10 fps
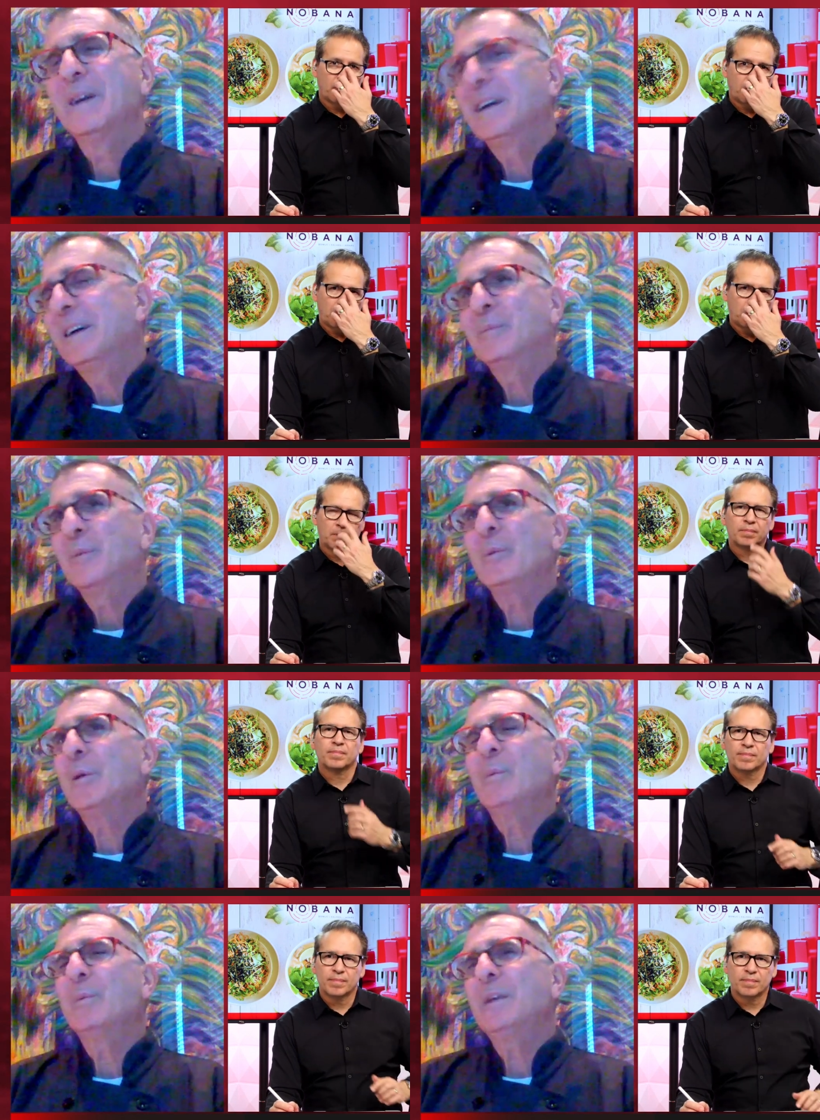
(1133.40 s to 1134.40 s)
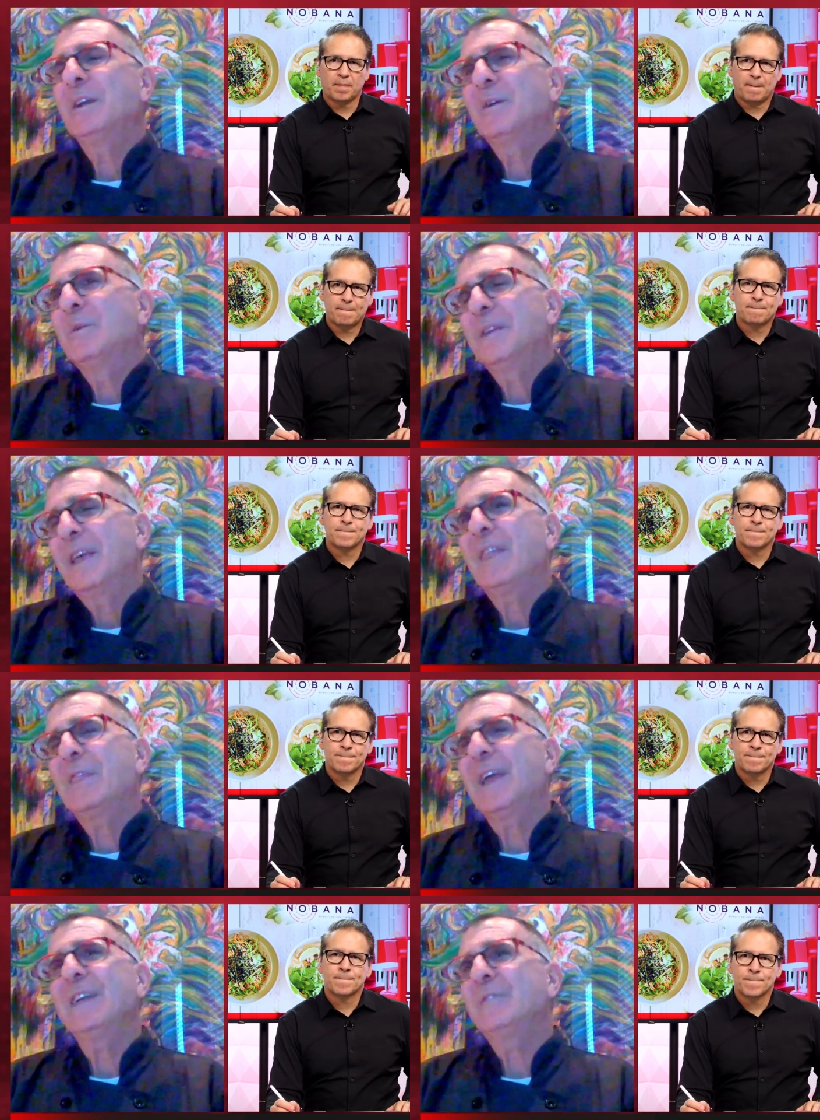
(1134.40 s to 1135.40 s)
Speaker 1: Um, well, we, you know, yeah,
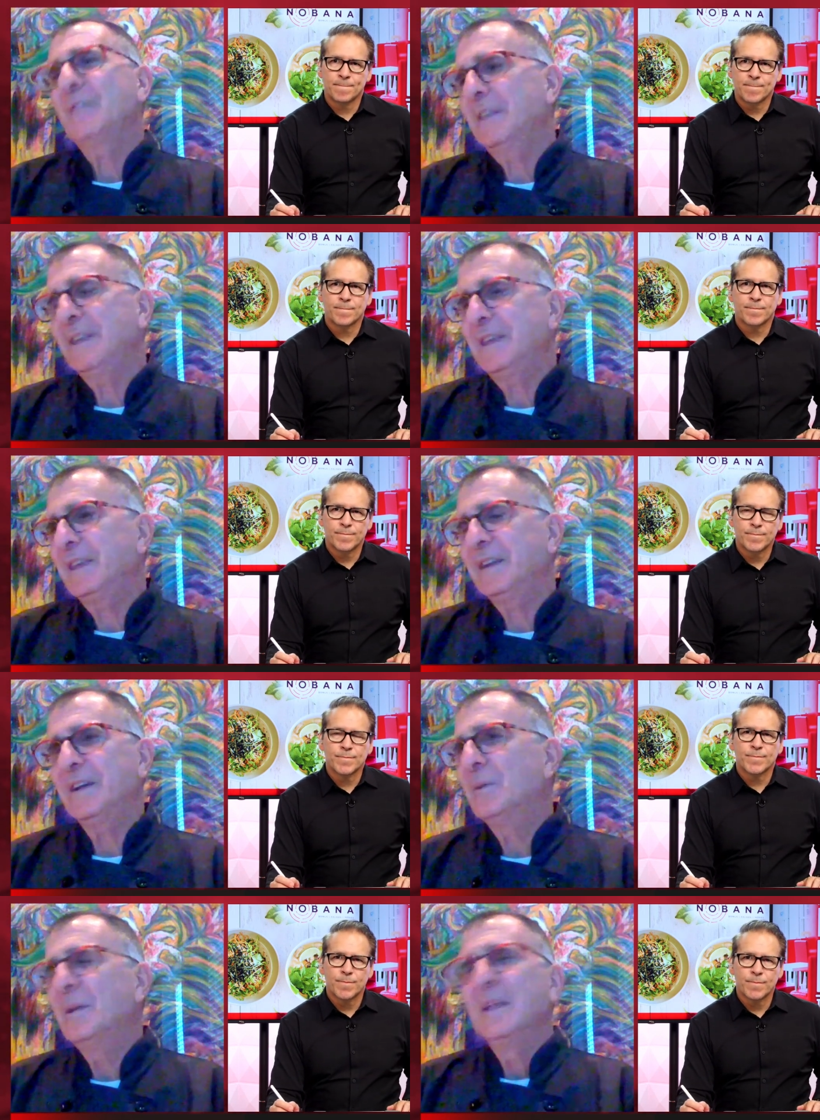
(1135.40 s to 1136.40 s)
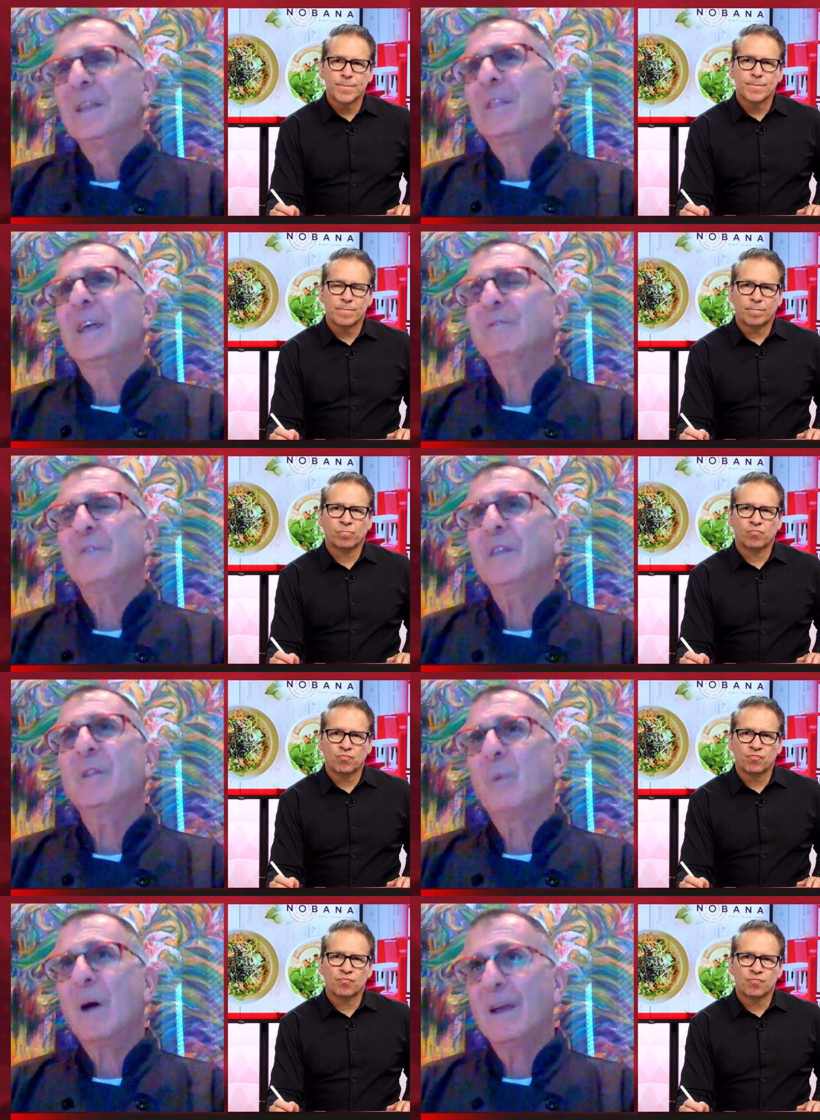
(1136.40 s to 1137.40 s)
thankfully, you know, thankfully the
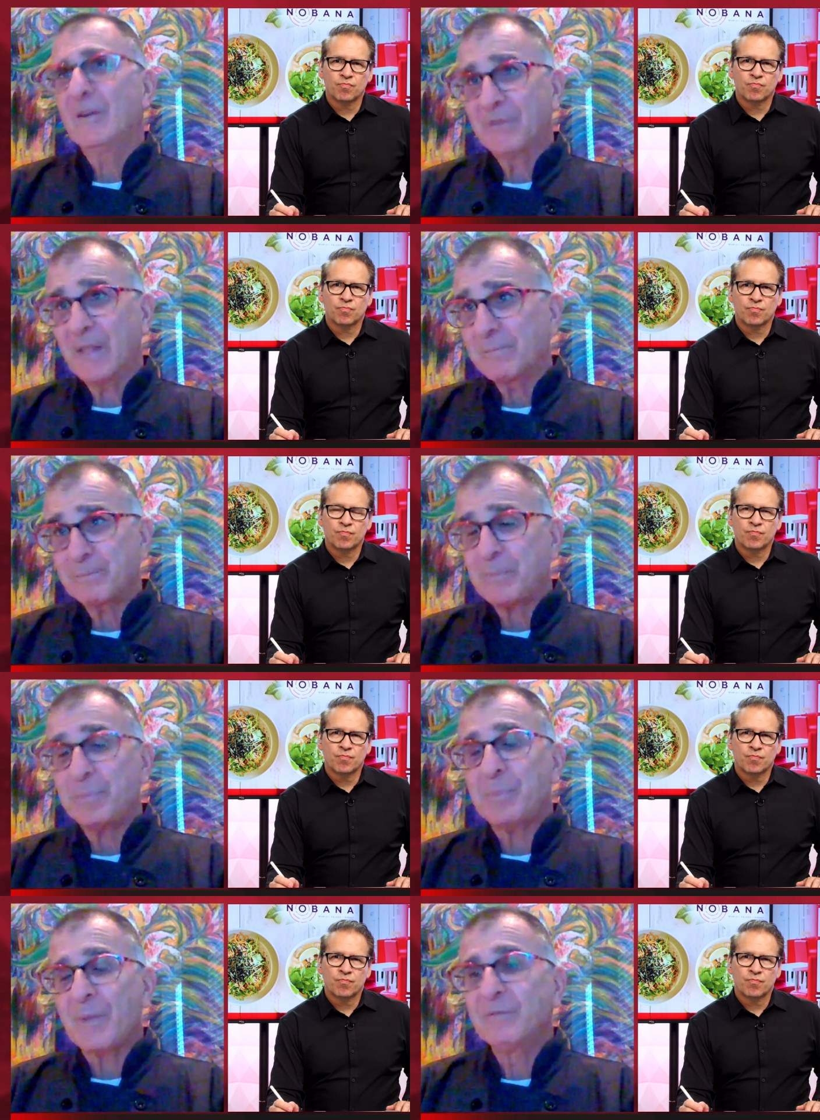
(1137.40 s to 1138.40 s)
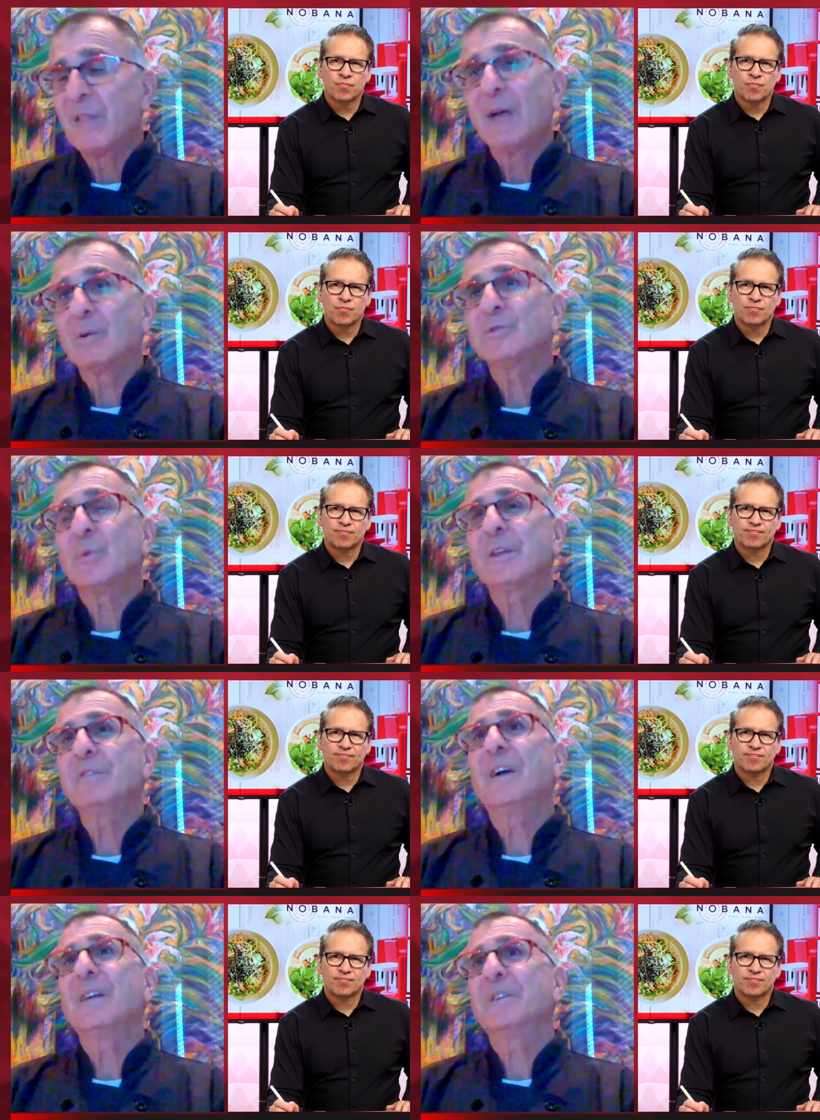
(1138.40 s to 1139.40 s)
Wildflower
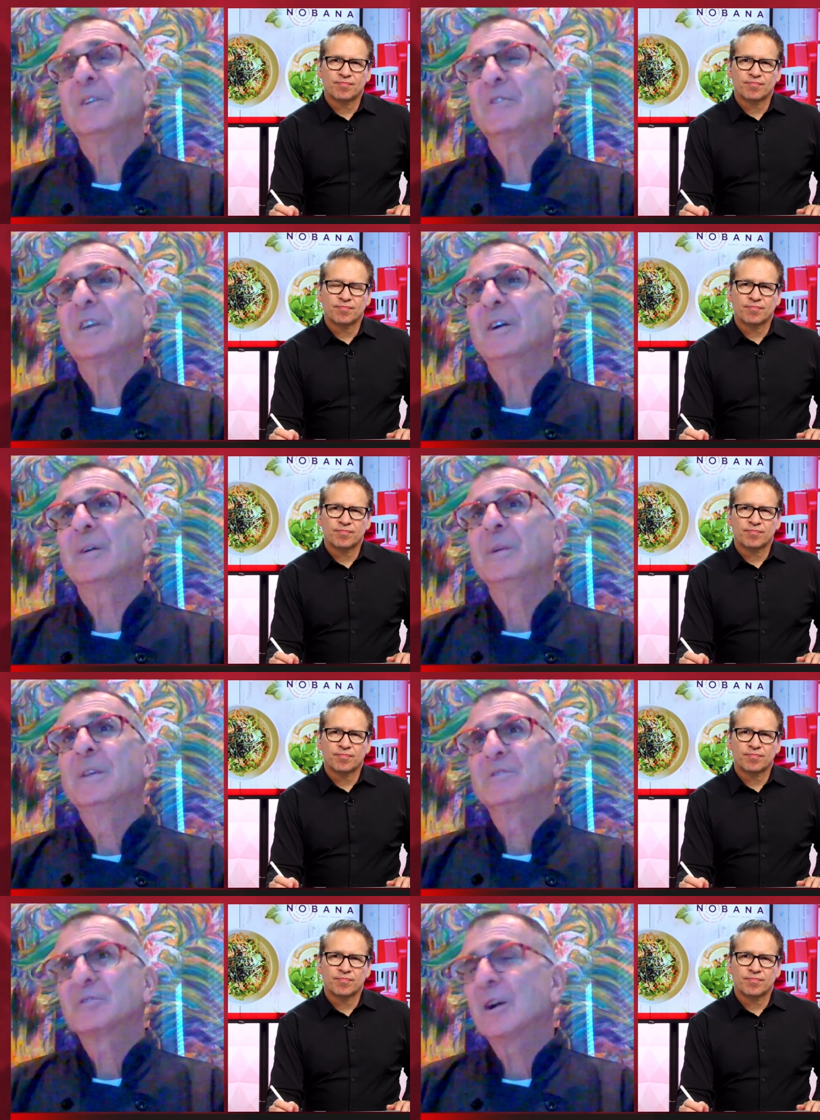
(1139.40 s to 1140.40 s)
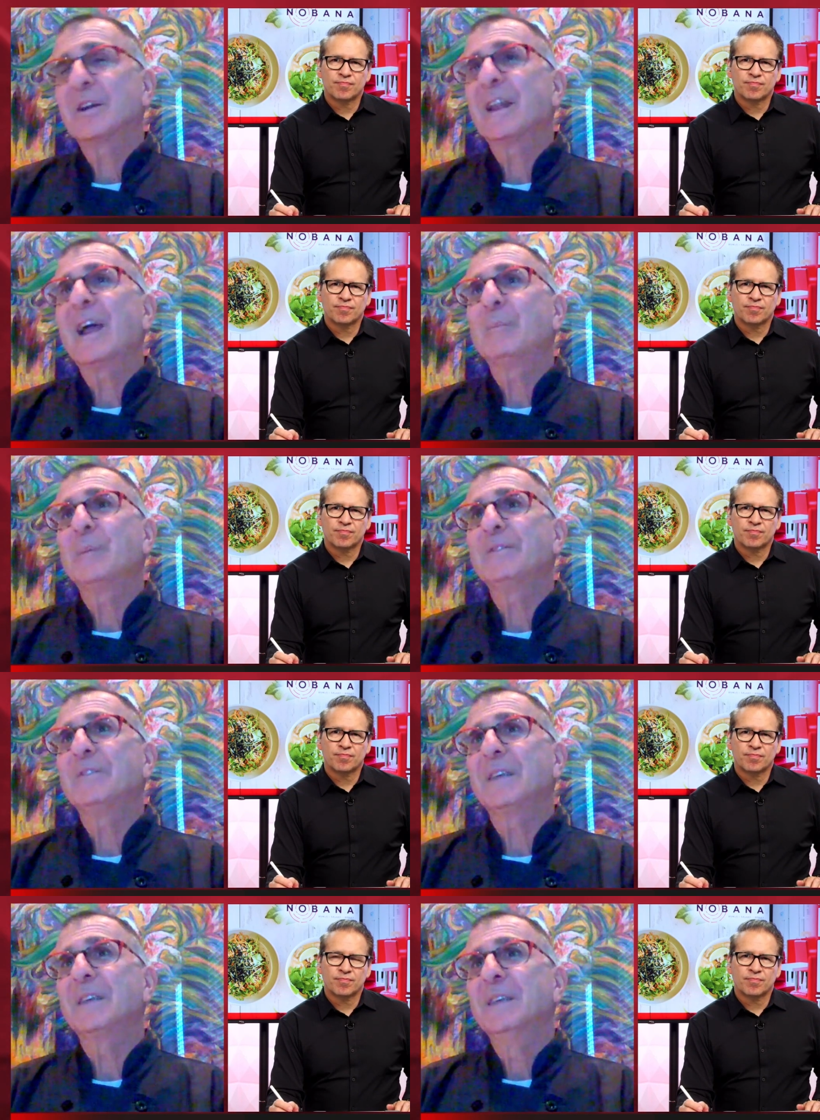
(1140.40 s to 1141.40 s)
twenty-five years ago started out
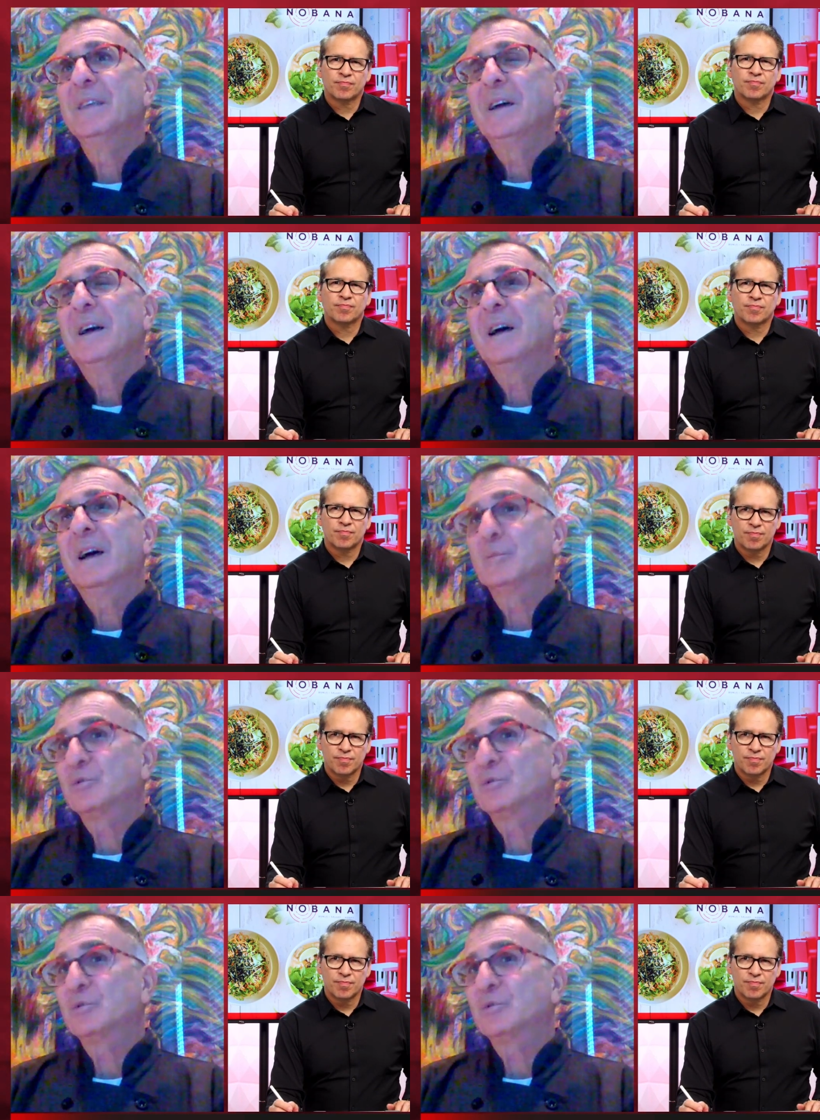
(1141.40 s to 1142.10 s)
busy. Um,